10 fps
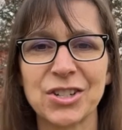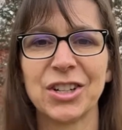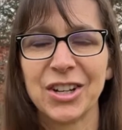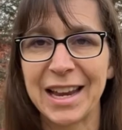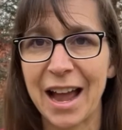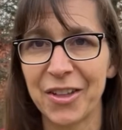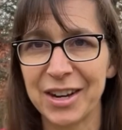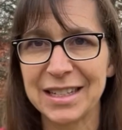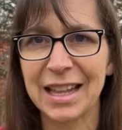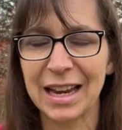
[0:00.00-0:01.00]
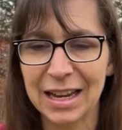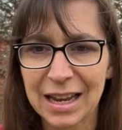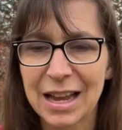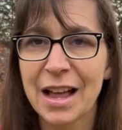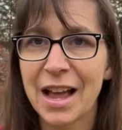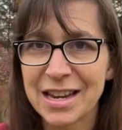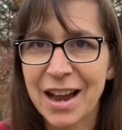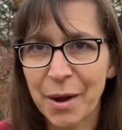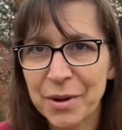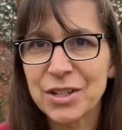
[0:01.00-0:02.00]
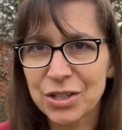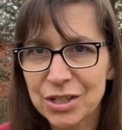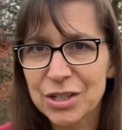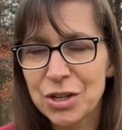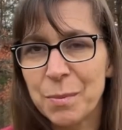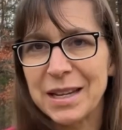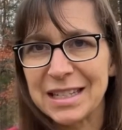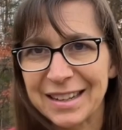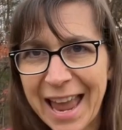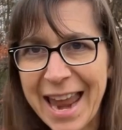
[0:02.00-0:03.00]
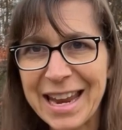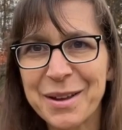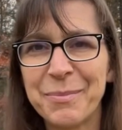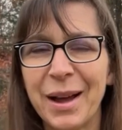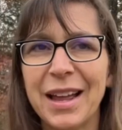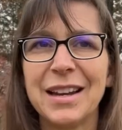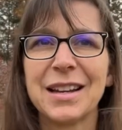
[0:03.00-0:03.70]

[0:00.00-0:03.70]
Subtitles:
good calories, like not 2 pieces of cake, but